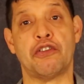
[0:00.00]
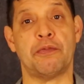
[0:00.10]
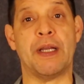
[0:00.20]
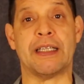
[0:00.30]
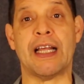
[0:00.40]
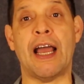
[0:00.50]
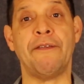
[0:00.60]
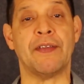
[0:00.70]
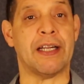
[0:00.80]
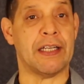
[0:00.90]
used to be a
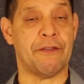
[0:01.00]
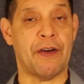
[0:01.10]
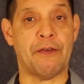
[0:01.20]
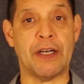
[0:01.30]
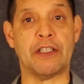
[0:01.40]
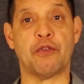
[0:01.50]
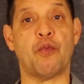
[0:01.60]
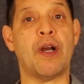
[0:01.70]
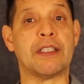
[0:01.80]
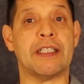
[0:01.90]
time that if I wanted to
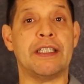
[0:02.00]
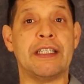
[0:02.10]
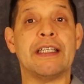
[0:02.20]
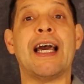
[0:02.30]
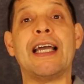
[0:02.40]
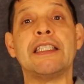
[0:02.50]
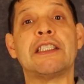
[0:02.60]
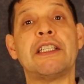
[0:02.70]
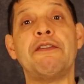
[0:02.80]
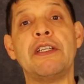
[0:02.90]
watch a nice
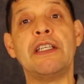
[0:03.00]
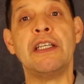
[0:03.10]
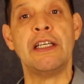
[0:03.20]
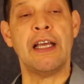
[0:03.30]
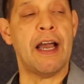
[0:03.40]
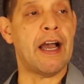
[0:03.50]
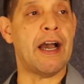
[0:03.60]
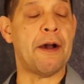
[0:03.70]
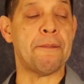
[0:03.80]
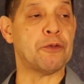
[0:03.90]
TV
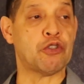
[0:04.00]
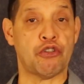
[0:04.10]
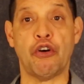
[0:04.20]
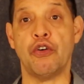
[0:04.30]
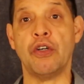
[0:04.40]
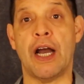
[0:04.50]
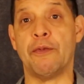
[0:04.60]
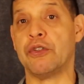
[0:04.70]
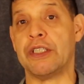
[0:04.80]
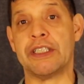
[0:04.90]
um, show, I
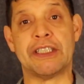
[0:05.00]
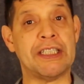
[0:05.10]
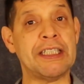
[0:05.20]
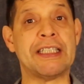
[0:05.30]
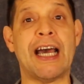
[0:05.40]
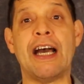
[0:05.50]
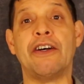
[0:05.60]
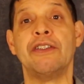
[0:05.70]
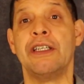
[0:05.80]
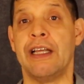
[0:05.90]
would just sit
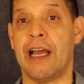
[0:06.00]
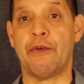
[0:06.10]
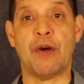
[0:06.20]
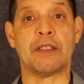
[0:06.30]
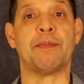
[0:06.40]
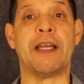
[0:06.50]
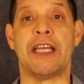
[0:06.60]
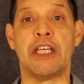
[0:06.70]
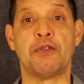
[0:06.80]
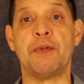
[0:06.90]
down and watch my
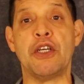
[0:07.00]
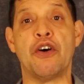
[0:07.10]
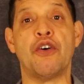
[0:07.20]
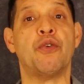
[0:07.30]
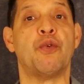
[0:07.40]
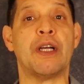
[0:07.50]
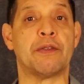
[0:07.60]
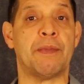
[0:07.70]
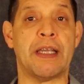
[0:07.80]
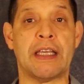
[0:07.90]
HBO,
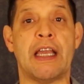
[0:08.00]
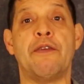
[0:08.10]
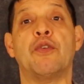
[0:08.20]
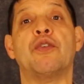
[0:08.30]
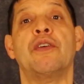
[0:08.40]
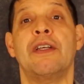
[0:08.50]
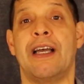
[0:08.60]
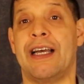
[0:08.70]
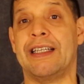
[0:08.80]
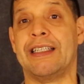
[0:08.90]
watch my cable,
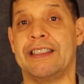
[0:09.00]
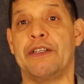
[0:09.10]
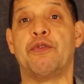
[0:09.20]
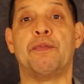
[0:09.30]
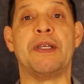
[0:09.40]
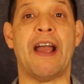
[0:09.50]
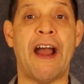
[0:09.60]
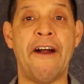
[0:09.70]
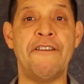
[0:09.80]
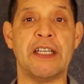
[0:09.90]
and there would be
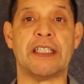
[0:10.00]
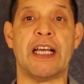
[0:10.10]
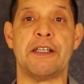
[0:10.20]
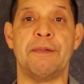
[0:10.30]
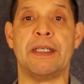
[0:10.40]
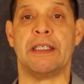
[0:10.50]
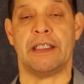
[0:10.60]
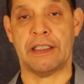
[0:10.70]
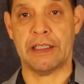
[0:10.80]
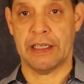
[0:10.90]

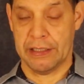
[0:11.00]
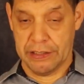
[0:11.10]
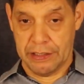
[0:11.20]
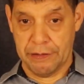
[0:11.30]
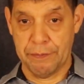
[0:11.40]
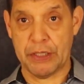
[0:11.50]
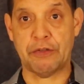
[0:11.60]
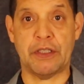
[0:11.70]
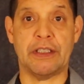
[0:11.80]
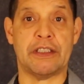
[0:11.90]
advertisement in, in, in
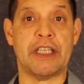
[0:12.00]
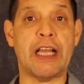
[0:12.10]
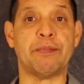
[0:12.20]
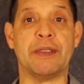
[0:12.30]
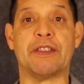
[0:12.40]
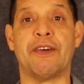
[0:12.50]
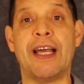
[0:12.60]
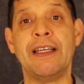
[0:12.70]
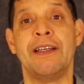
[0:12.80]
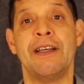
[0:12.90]
between segments,
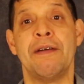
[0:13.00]
right?